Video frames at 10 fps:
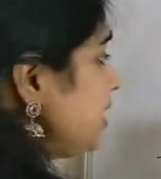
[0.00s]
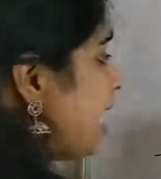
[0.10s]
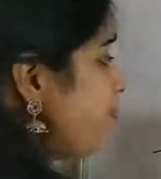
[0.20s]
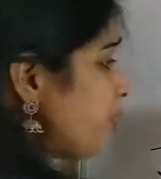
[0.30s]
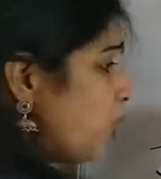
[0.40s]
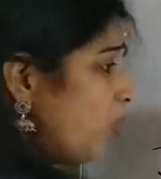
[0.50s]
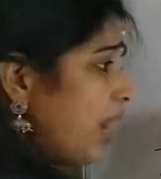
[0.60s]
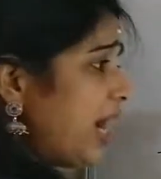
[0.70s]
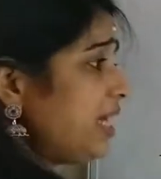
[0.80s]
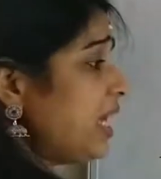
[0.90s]
that
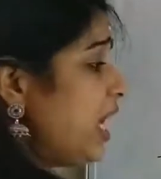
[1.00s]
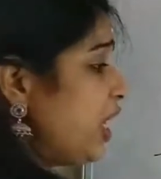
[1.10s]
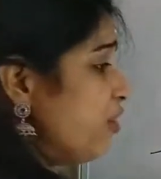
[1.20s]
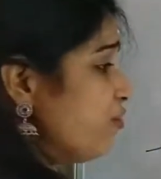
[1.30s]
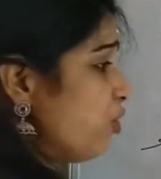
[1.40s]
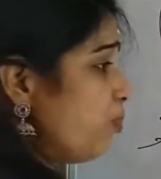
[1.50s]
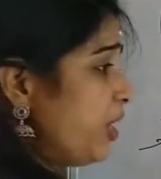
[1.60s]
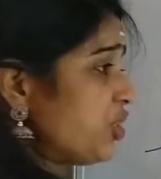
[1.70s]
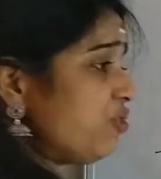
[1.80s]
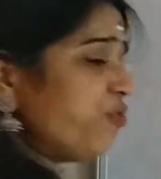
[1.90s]
provide
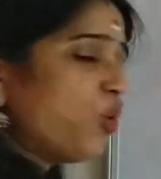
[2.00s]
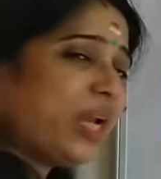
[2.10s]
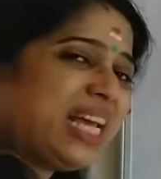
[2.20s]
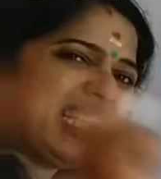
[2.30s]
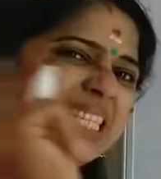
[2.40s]
information for a